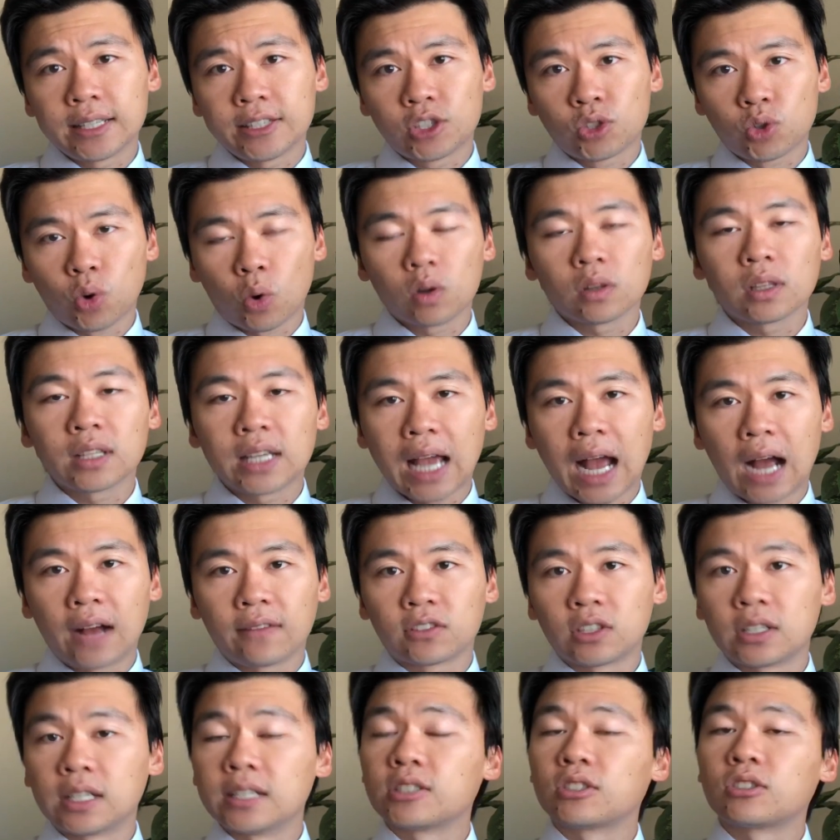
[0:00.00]
shortly
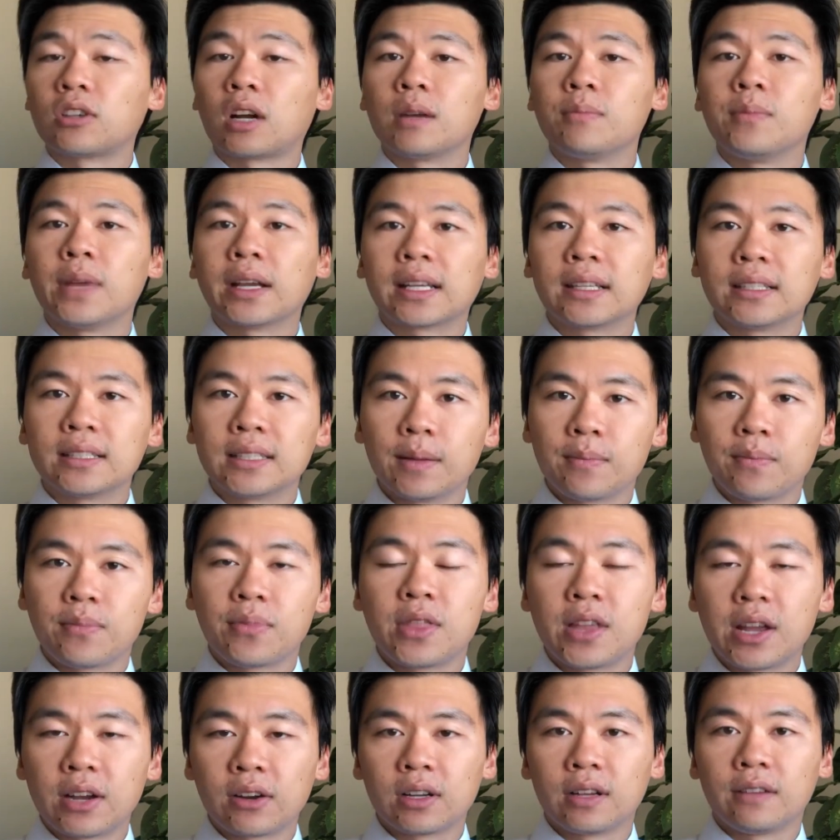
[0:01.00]
after they started making
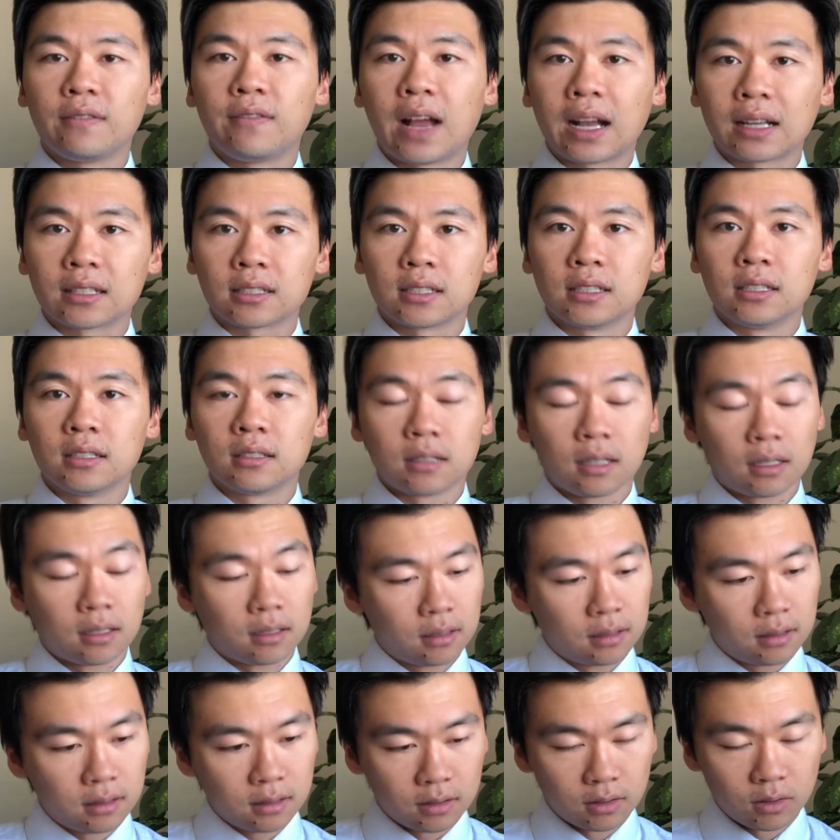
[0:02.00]
diphtheria vaccines,
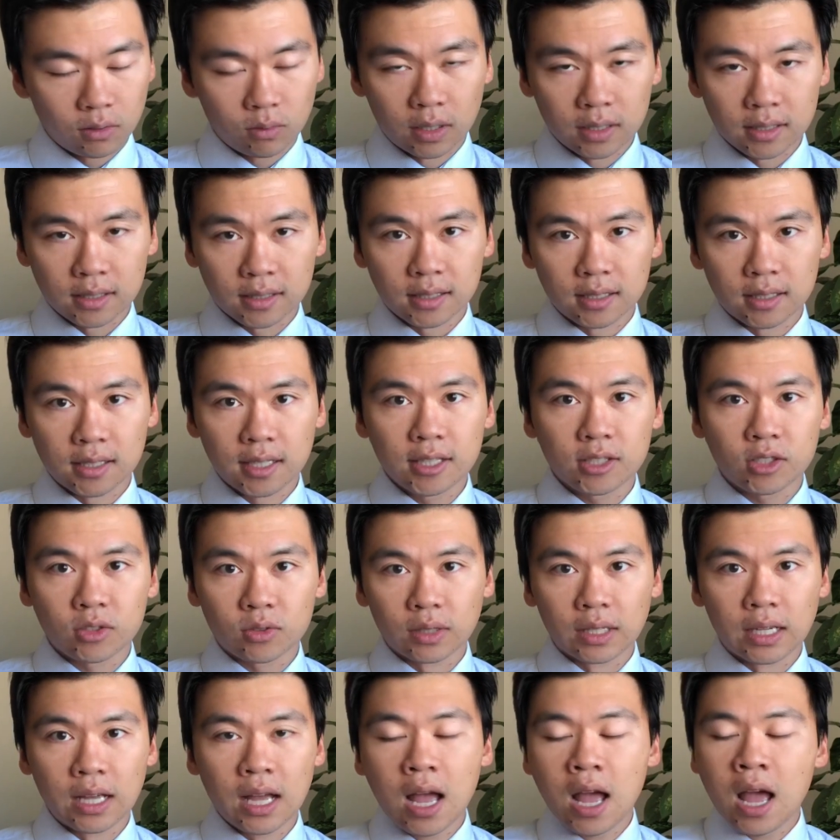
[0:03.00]
and the rest is
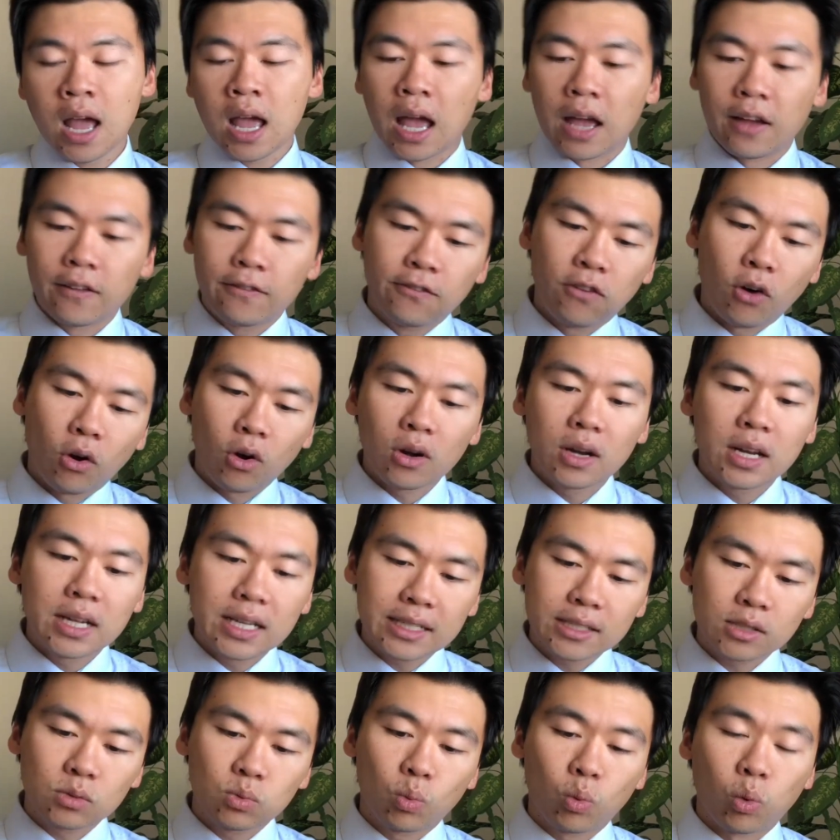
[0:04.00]
history. And for
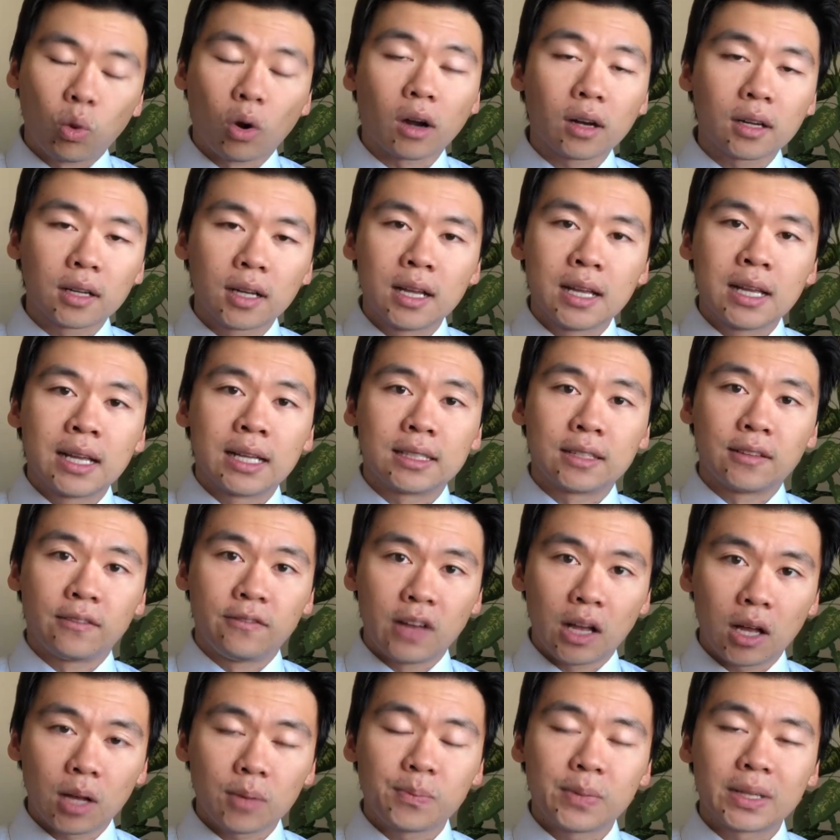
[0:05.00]
his work in
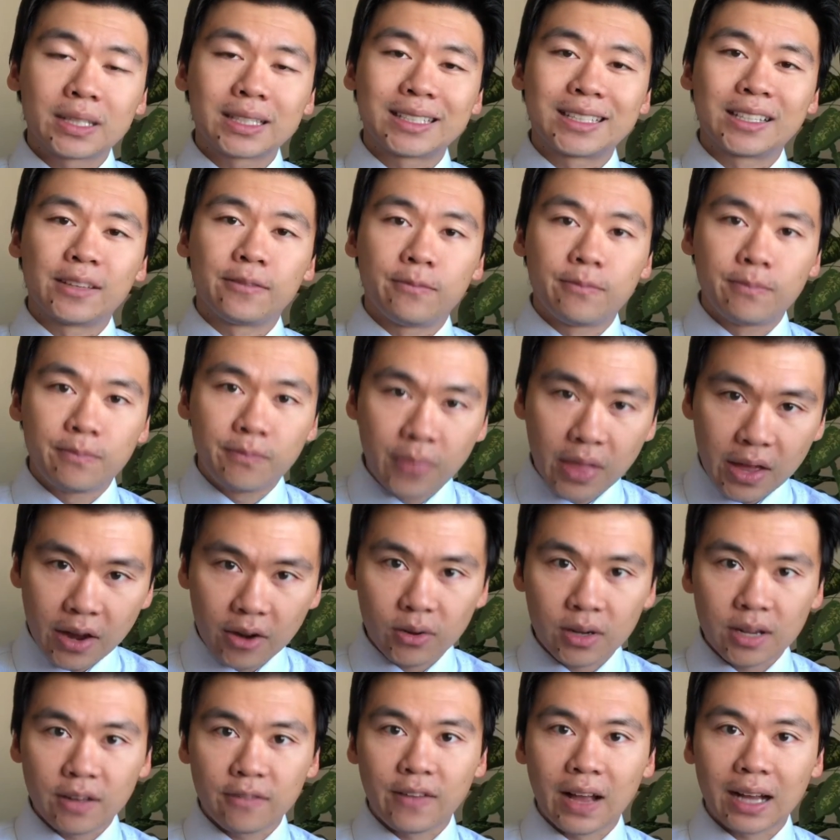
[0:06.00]
developing the
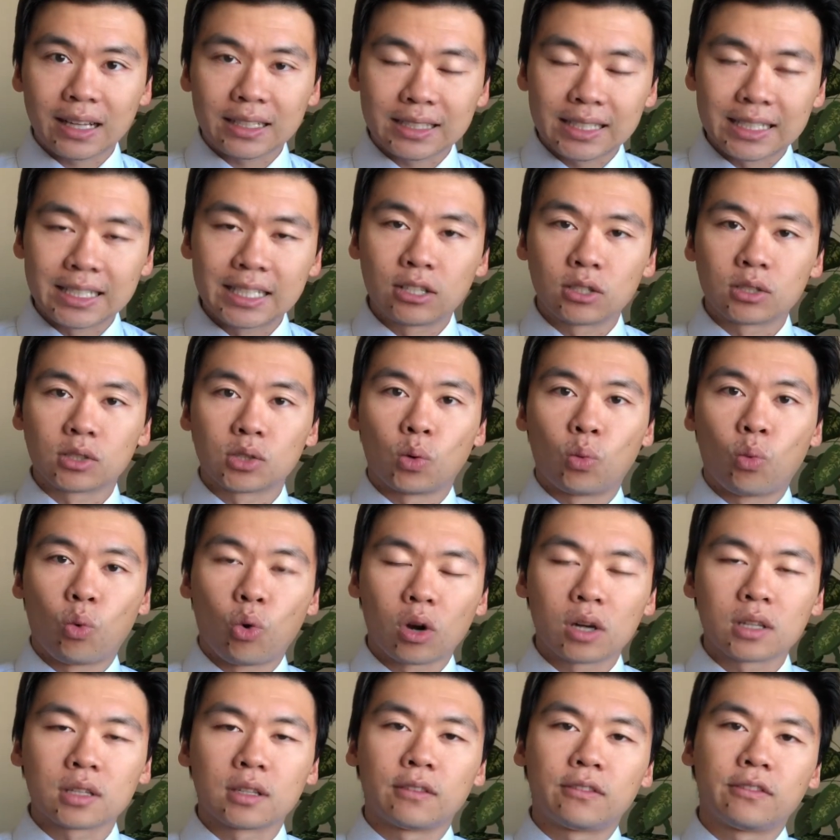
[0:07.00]
diphtheria vaccine, he was
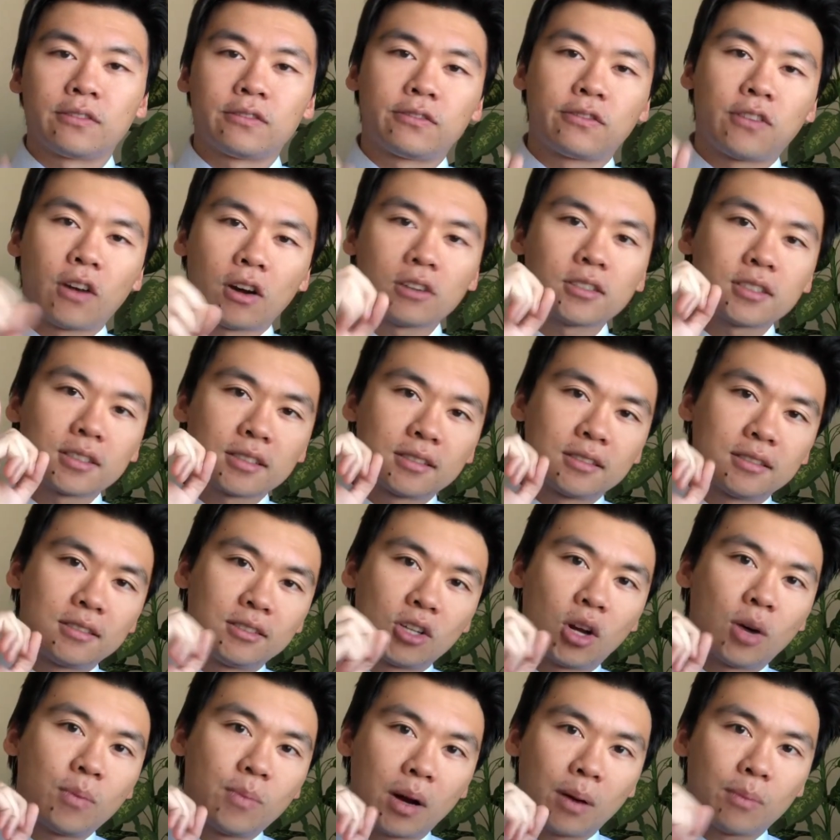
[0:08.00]
awarded the first
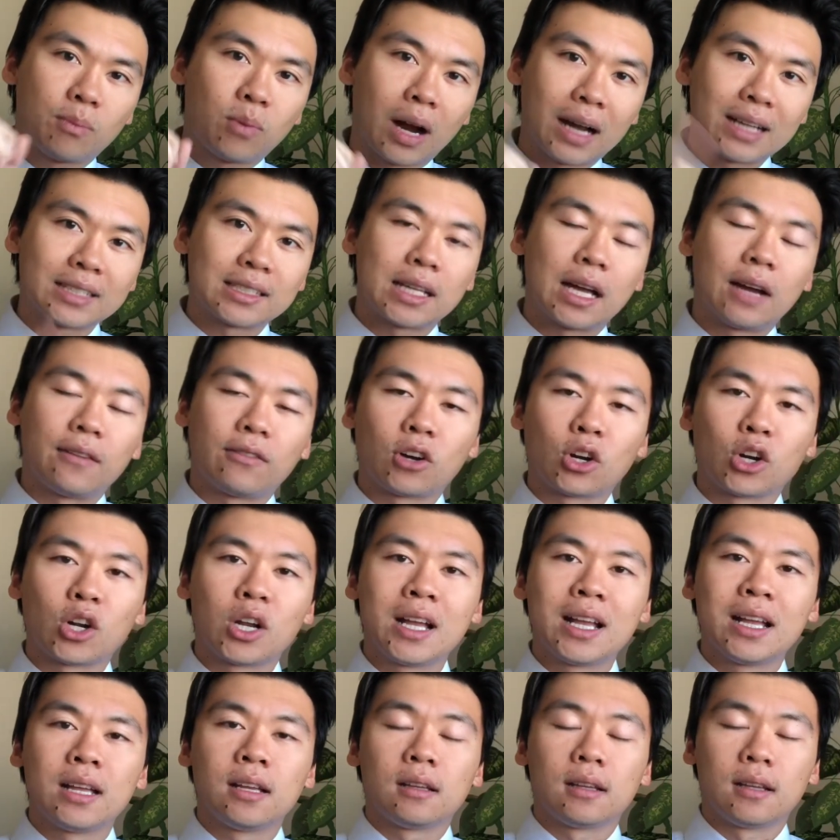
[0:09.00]
Nobel Prize ever
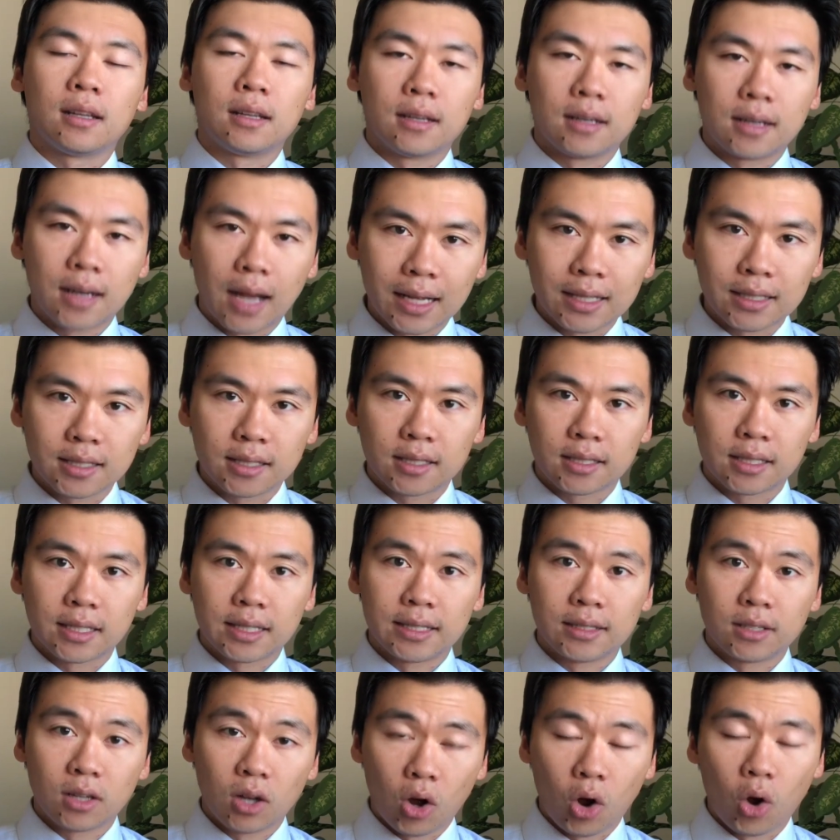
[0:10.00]
in
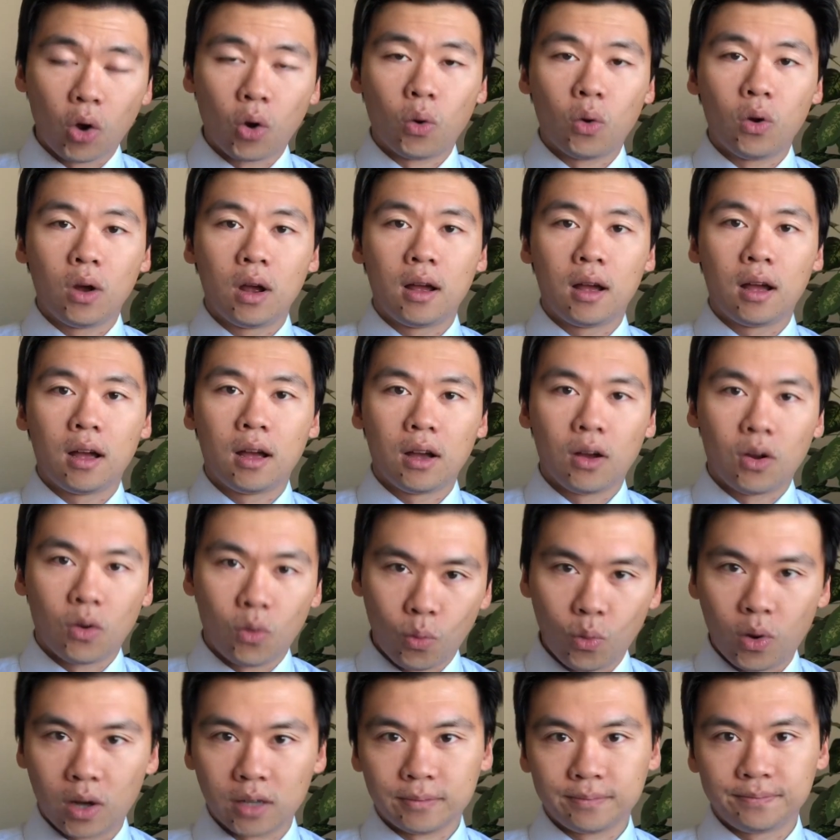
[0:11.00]

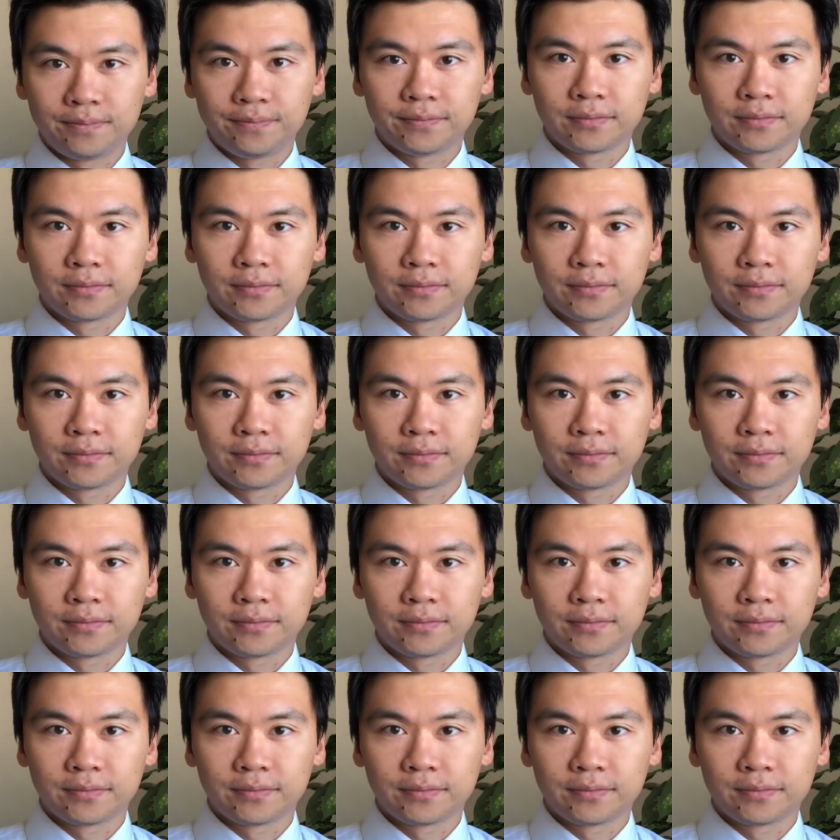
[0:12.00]
1901.